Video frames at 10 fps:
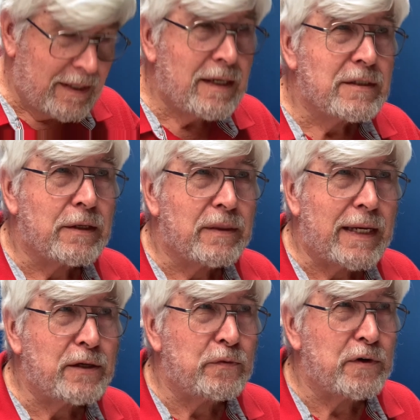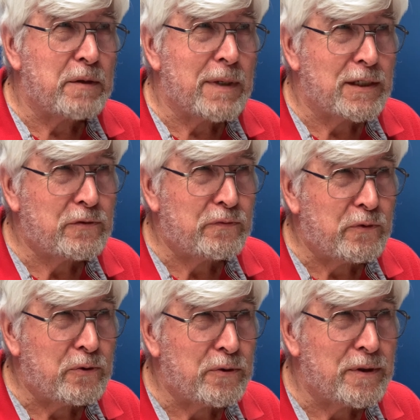So thank you very much
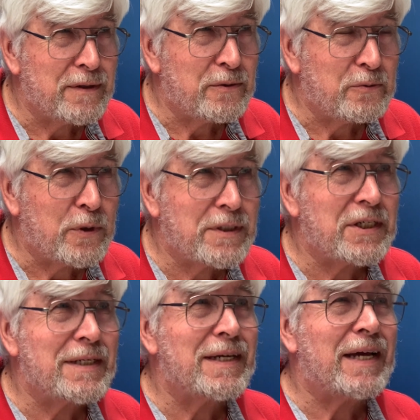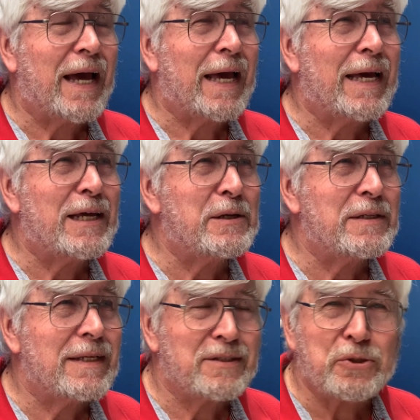for watching,
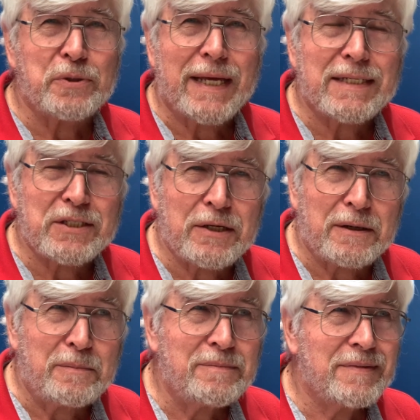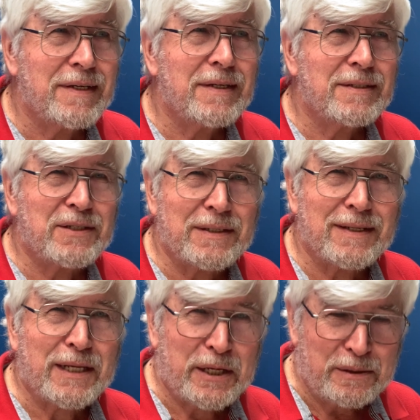and until next time, see you
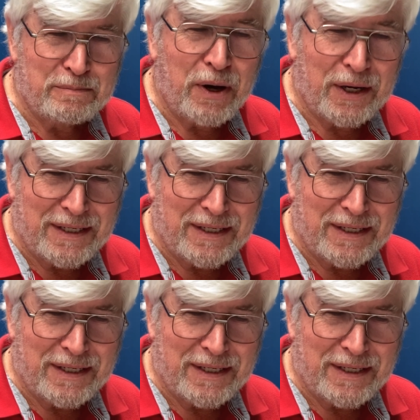later. Bye.